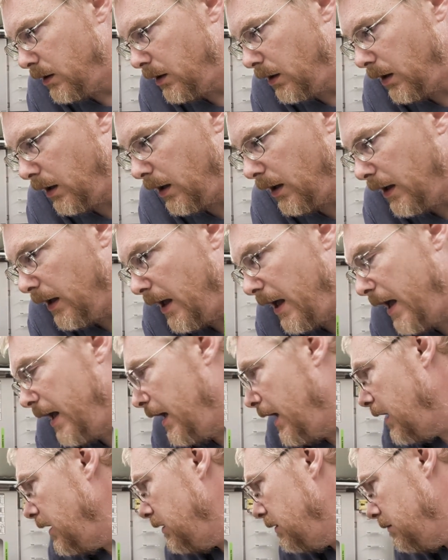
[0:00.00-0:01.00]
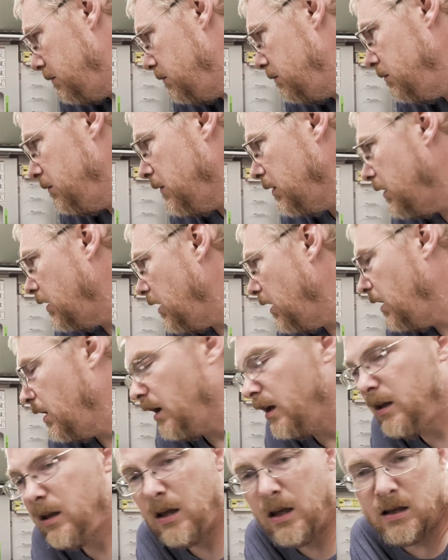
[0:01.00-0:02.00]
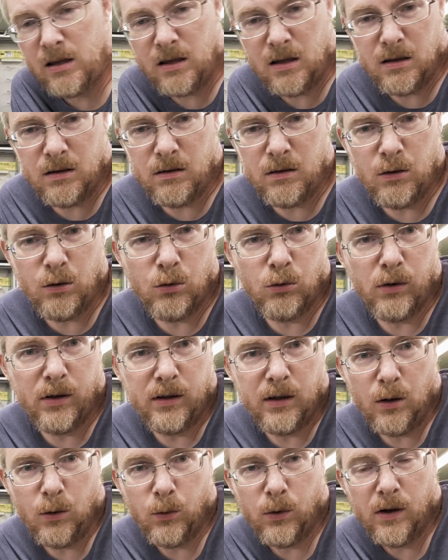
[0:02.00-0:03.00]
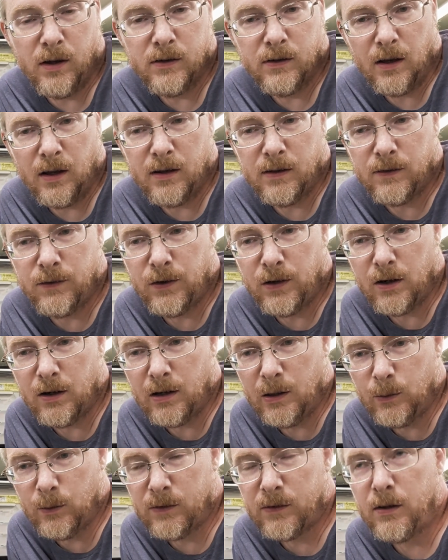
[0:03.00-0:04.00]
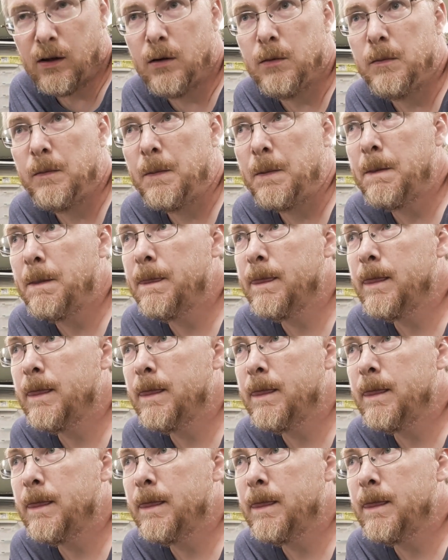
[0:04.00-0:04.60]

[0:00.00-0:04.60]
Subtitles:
I didn't know what that was. I just figured it was some